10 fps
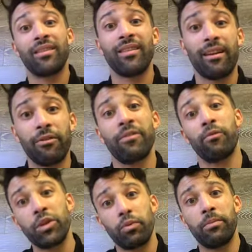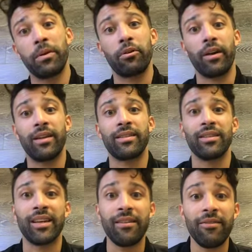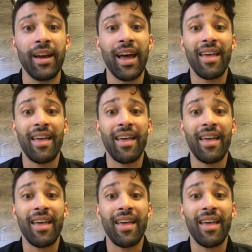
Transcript: the level of which we've been created to live,